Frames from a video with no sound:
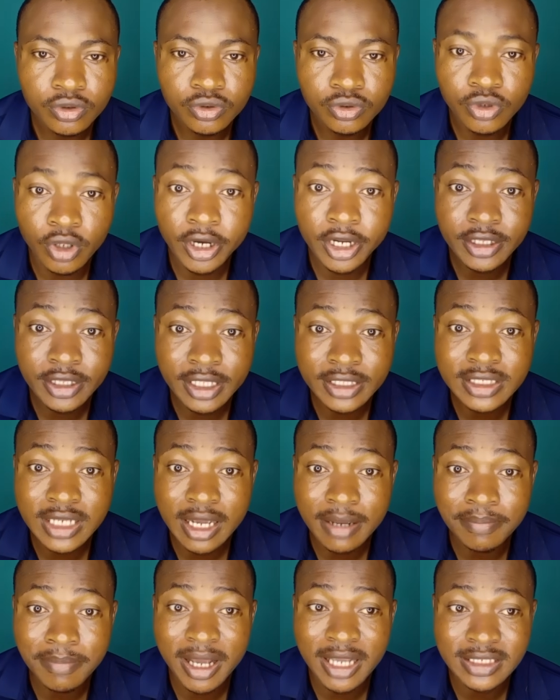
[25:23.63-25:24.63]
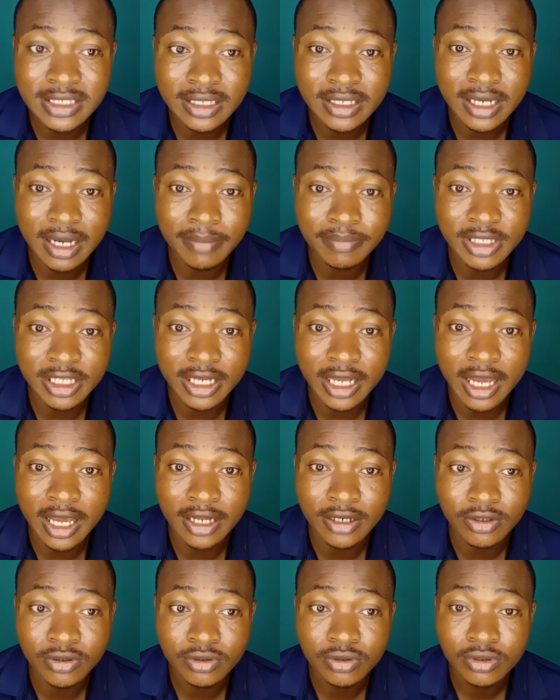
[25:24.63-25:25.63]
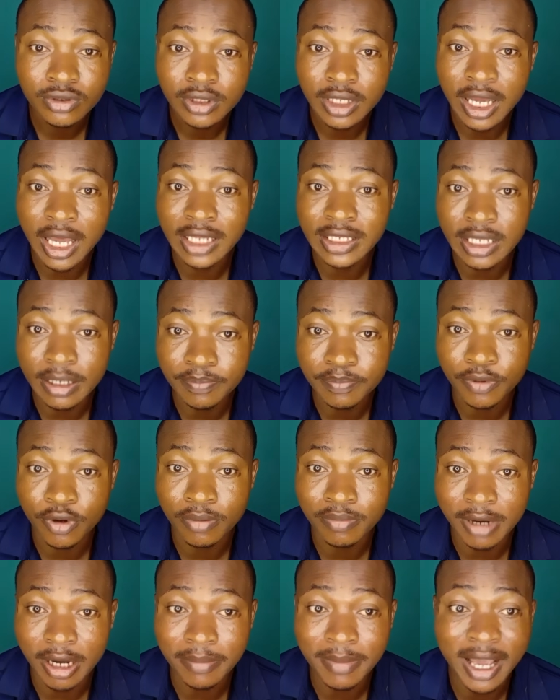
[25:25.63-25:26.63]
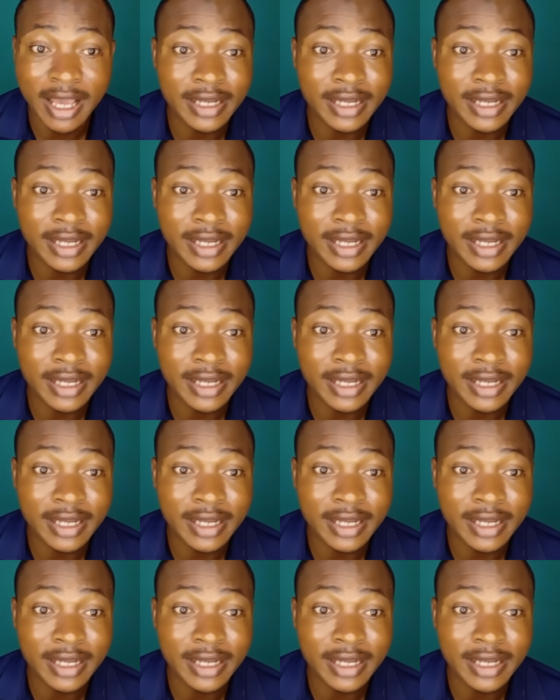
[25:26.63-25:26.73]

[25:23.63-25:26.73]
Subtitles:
During the time Mazen Namdekano had a problem,